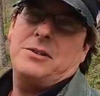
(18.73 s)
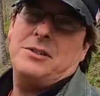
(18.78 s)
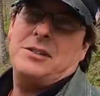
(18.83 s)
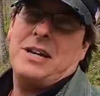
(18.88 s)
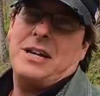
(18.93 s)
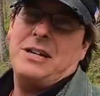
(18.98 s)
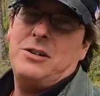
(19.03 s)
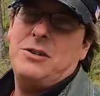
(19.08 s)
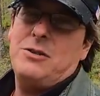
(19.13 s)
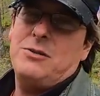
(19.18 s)
since I
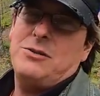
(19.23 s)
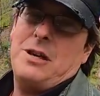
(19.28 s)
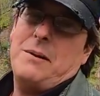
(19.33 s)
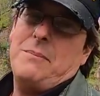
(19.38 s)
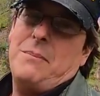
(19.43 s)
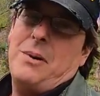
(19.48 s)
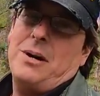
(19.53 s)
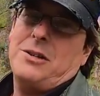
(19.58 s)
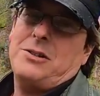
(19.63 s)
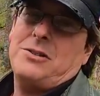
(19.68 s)
use that
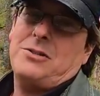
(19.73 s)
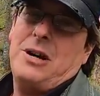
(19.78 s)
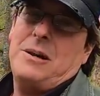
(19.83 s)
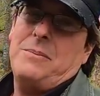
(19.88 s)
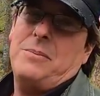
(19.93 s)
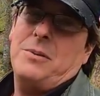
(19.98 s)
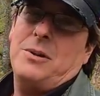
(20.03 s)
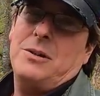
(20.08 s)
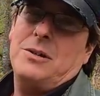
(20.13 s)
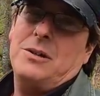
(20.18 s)
box
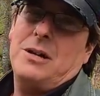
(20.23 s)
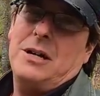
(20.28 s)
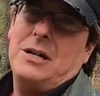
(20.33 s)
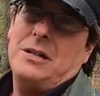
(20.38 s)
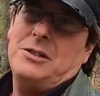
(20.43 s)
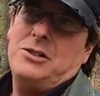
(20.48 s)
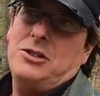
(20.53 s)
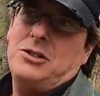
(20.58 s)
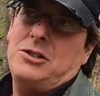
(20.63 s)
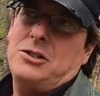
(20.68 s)
scraper
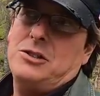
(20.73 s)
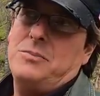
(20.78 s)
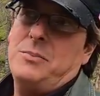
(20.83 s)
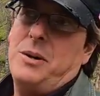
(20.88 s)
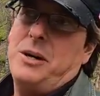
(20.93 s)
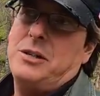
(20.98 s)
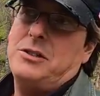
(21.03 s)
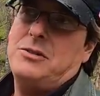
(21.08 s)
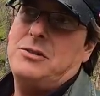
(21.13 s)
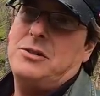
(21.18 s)
just as
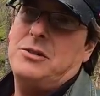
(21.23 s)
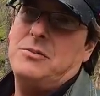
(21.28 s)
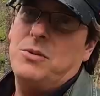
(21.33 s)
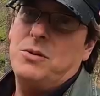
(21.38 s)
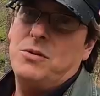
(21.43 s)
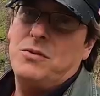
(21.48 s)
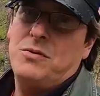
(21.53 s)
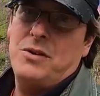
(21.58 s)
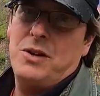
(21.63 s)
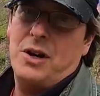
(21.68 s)
much to
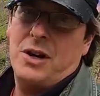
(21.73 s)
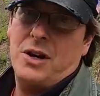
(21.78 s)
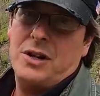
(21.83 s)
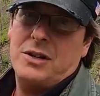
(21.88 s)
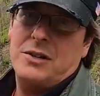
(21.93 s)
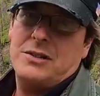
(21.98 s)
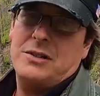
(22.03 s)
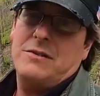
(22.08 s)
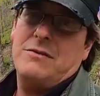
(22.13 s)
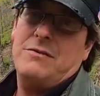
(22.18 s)
move
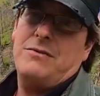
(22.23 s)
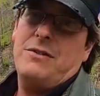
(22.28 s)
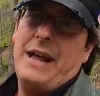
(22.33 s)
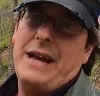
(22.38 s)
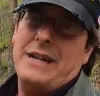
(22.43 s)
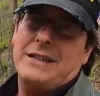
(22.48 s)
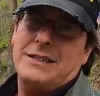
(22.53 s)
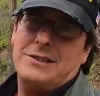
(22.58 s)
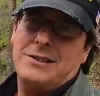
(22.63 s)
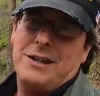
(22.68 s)
dirt and
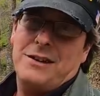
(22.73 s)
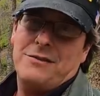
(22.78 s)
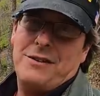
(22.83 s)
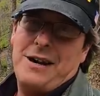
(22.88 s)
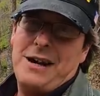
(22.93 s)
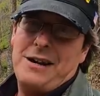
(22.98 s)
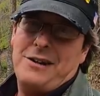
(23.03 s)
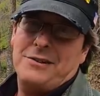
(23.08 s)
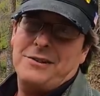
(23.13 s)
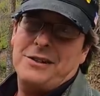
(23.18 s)
flatten stuff
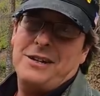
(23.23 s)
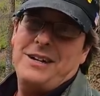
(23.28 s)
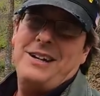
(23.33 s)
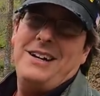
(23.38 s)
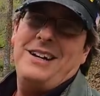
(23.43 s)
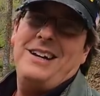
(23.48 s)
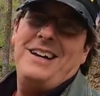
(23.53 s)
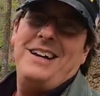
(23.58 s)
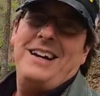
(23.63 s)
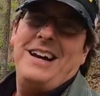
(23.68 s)
out
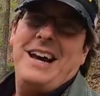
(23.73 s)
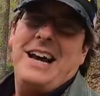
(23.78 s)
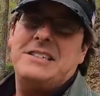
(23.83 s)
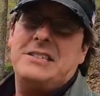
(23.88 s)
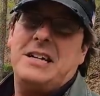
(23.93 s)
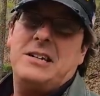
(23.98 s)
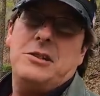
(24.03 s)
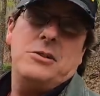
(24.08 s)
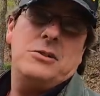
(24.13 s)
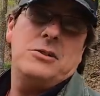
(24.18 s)
as
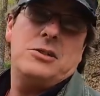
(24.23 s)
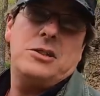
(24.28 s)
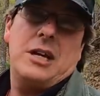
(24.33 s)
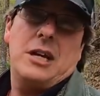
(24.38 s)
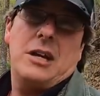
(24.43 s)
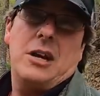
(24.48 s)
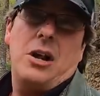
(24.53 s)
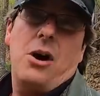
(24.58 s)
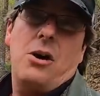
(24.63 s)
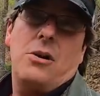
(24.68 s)
I do to
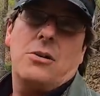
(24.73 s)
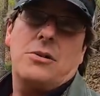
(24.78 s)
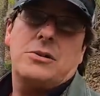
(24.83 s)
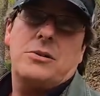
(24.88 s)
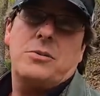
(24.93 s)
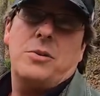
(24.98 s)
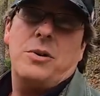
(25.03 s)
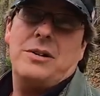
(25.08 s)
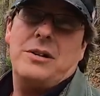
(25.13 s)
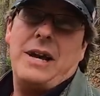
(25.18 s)
skid logs. So
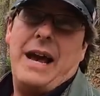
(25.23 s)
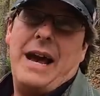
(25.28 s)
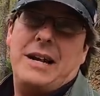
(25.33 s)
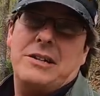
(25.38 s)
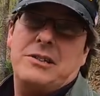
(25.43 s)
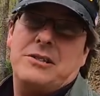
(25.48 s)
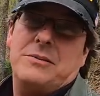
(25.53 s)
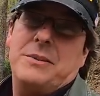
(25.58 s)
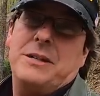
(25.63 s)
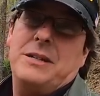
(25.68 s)
we're going to
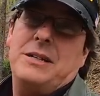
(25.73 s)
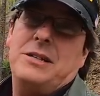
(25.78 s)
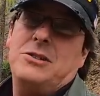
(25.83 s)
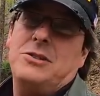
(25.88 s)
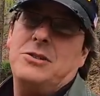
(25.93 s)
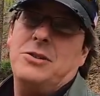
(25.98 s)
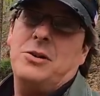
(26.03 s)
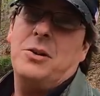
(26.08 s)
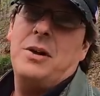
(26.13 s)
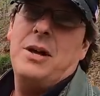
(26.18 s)
add some
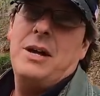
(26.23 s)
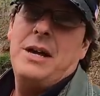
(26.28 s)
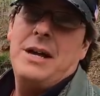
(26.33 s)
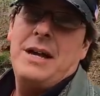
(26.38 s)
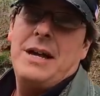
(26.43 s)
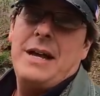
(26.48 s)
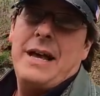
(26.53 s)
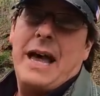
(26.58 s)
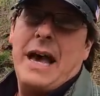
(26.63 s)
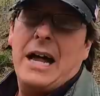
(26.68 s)
additional
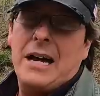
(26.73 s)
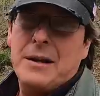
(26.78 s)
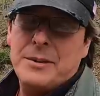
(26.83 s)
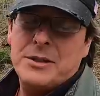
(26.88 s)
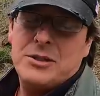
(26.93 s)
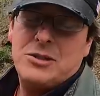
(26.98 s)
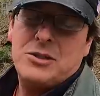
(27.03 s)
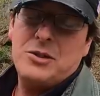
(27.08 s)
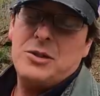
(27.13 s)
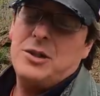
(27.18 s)

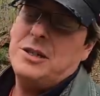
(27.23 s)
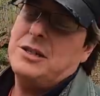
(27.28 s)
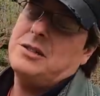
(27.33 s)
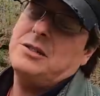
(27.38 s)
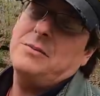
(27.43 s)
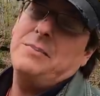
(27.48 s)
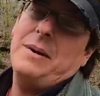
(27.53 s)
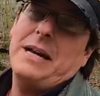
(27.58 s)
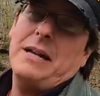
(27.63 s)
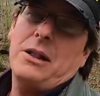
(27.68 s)
elements to it
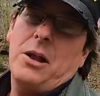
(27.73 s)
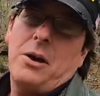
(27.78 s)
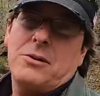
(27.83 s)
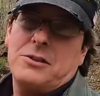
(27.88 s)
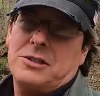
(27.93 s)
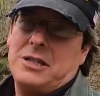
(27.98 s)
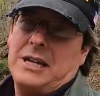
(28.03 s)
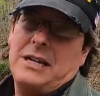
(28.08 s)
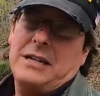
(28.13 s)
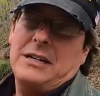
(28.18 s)
to make log
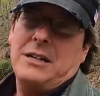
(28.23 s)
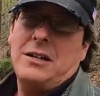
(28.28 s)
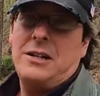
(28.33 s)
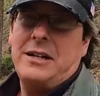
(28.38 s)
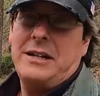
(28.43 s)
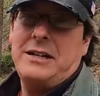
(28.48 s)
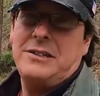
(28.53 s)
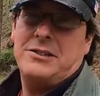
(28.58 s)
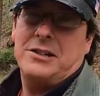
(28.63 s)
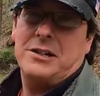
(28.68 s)
skidding a little
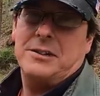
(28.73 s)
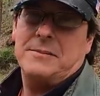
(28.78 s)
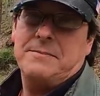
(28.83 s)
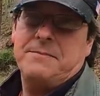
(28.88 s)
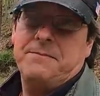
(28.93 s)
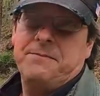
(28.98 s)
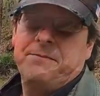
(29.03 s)
easier.